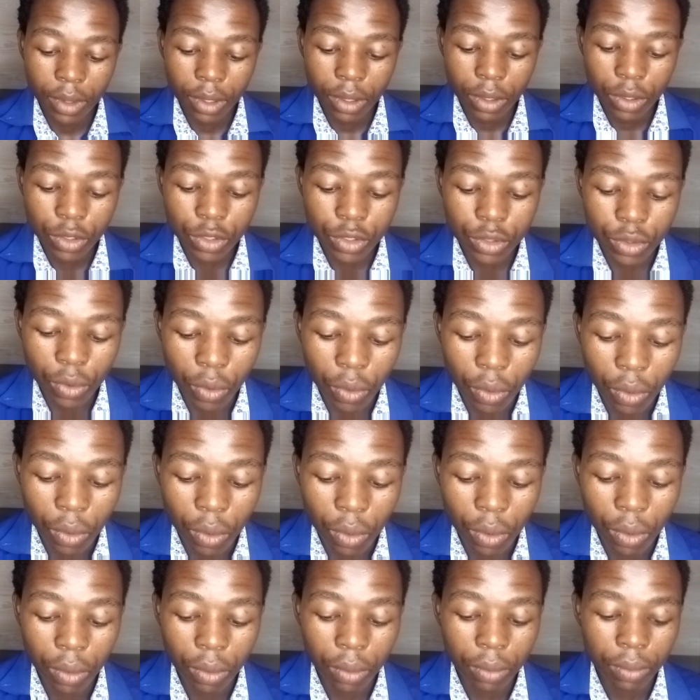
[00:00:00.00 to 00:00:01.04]
so
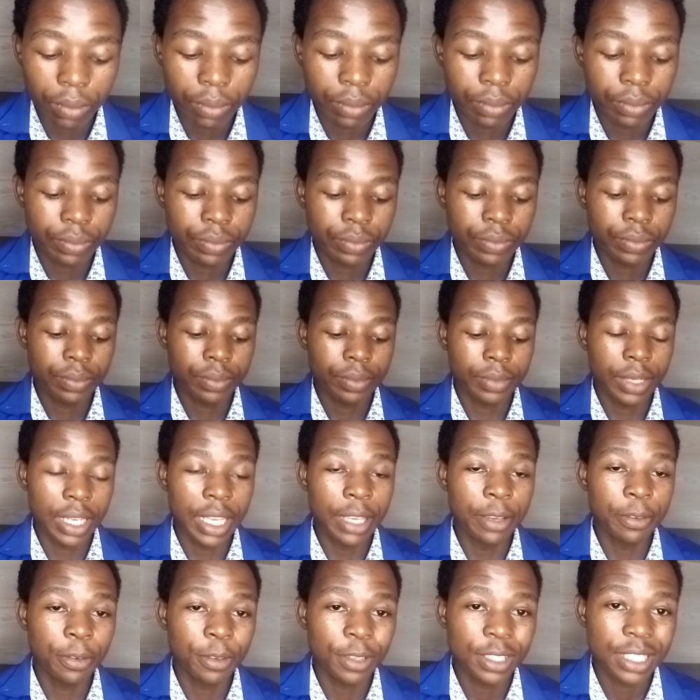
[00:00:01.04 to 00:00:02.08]

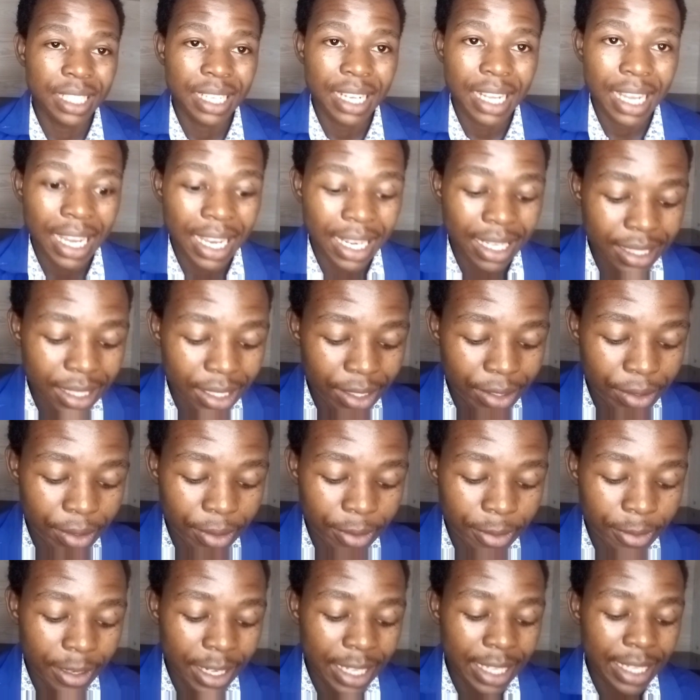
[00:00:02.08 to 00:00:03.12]
if o sena access to
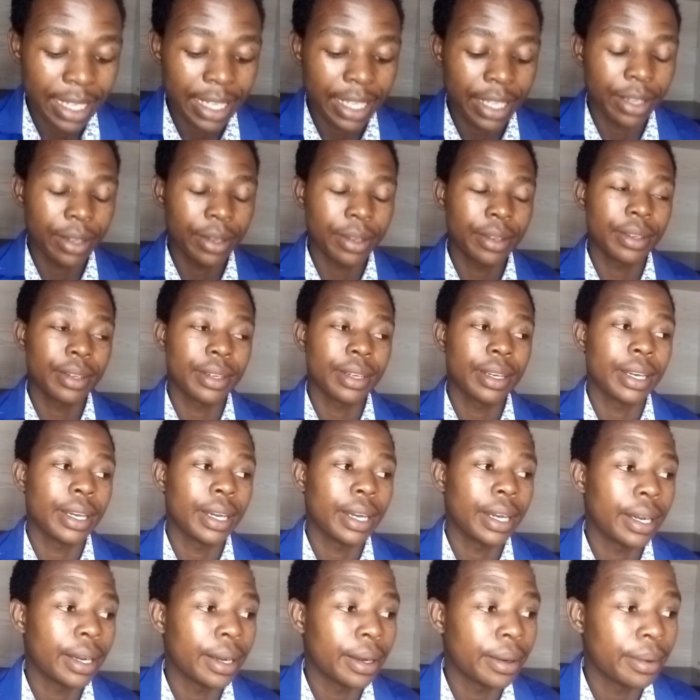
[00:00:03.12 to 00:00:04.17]
funding
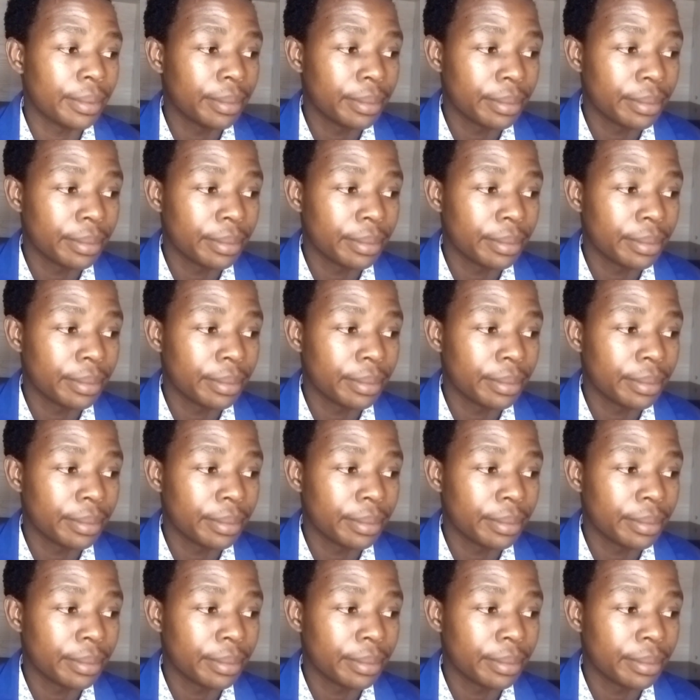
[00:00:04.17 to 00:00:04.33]
um,